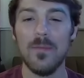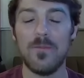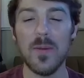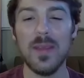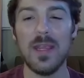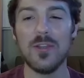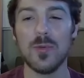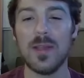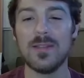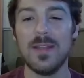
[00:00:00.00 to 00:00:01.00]
Very
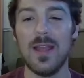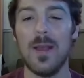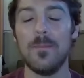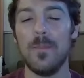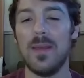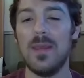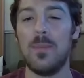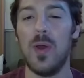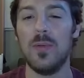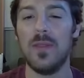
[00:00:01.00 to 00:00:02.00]
interesting by the
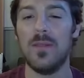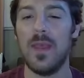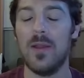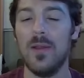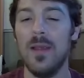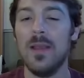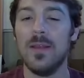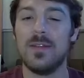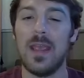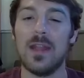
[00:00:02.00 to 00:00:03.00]
opponent there
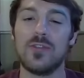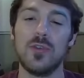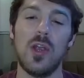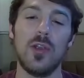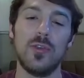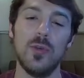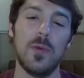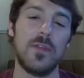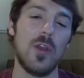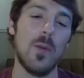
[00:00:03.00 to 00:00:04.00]
to answer our Goon
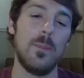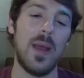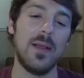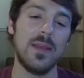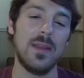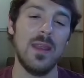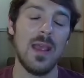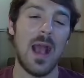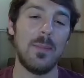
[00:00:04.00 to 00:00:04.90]
with a Cobalion.